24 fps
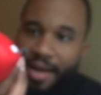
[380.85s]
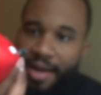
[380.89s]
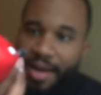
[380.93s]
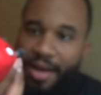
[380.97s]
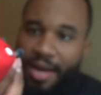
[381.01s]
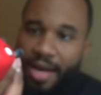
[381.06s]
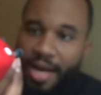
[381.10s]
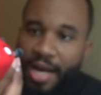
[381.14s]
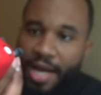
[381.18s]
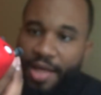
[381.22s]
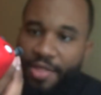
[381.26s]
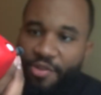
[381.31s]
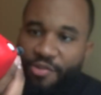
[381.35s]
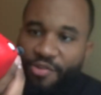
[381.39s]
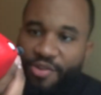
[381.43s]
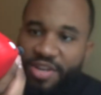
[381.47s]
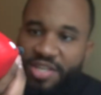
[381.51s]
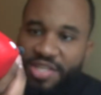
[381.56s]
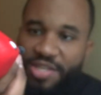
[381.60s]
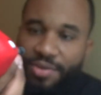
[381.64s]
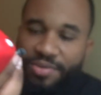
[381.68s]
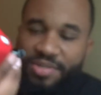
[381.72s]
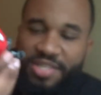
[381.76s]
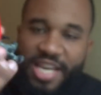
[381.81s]
There
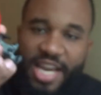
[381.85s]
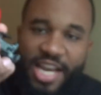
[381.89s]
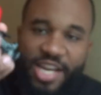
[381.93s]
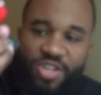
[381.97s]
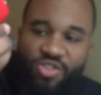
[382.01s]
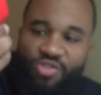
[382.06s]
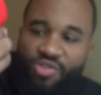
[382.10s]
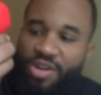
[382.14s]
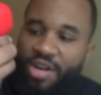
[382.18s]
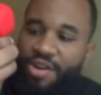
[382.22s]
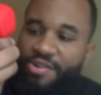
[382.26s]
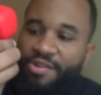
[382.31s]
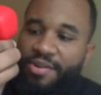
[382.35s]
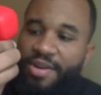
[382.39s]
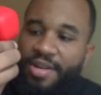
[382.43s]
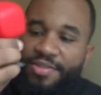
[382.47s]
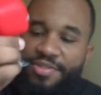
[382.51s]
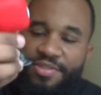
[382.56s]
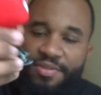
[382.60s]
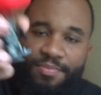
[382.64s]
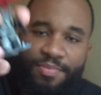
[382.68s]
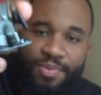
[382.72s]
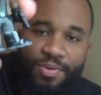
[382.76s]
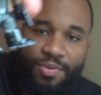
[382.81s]
is no texturing
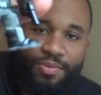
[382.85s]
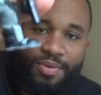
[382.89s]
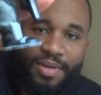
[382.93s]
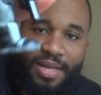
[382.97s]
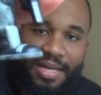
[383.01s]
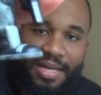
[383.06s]
underneath the boot